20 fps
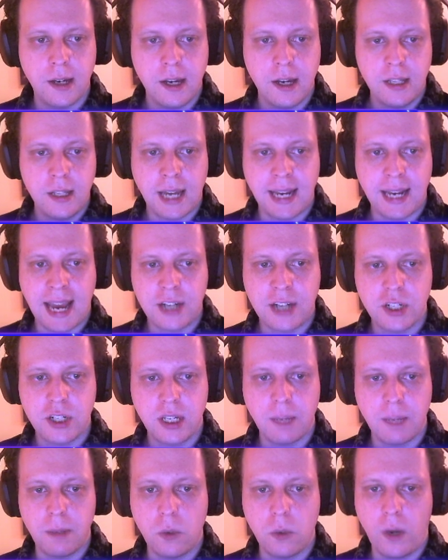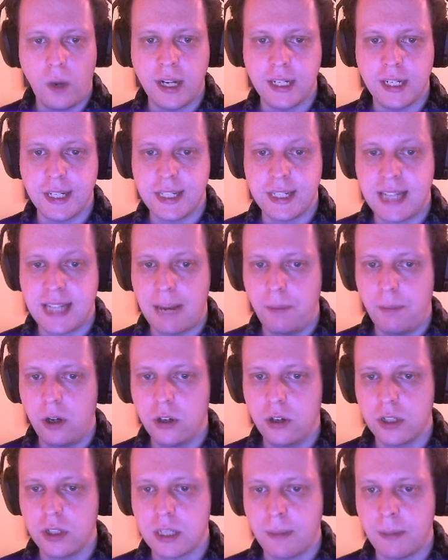That action can be one in a stat
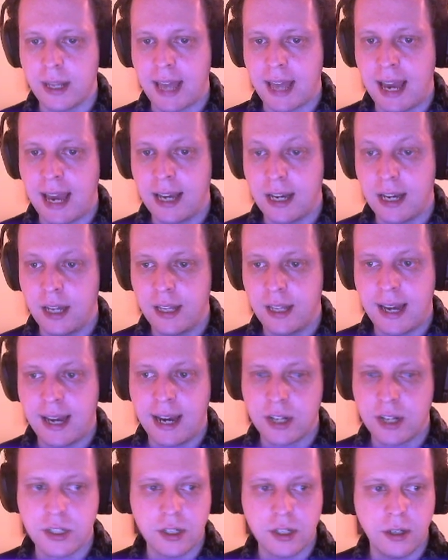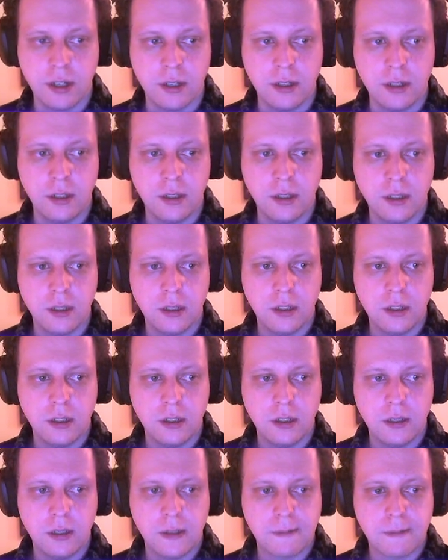block or some other action.
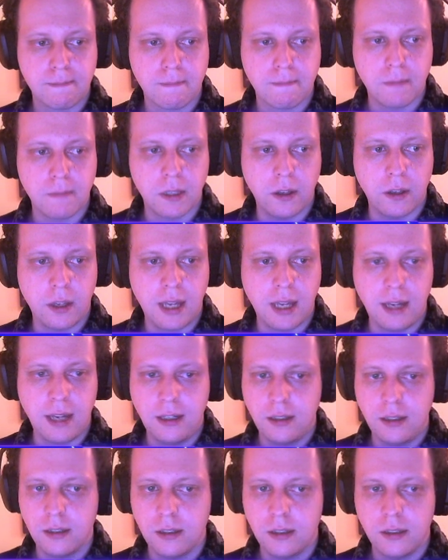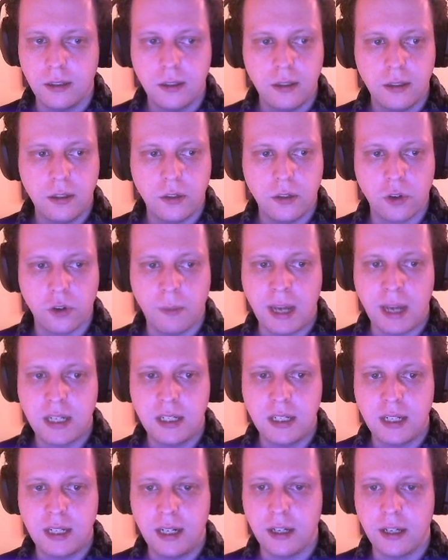Okay. Remains
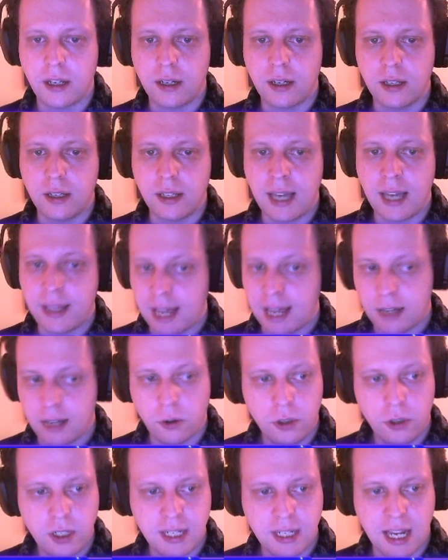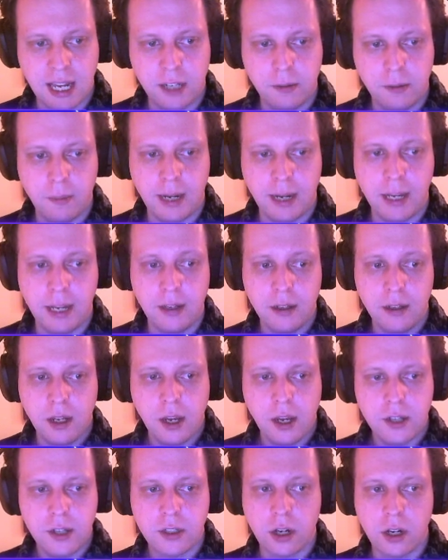until it... yeah, that also sounds familiar.
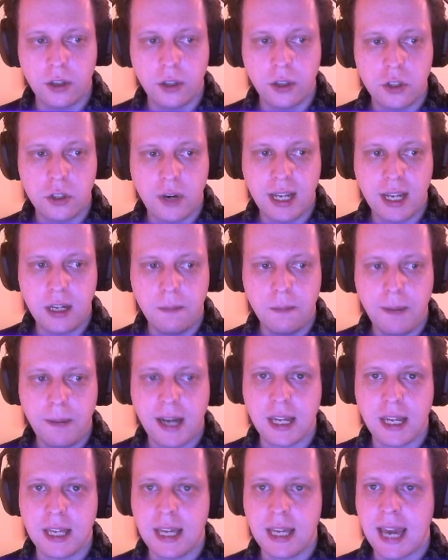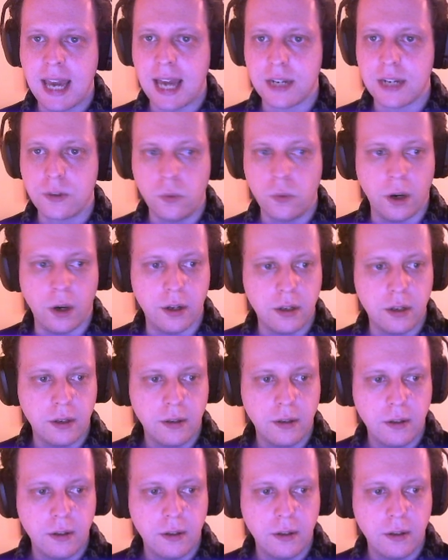So the Drake Companion gets what?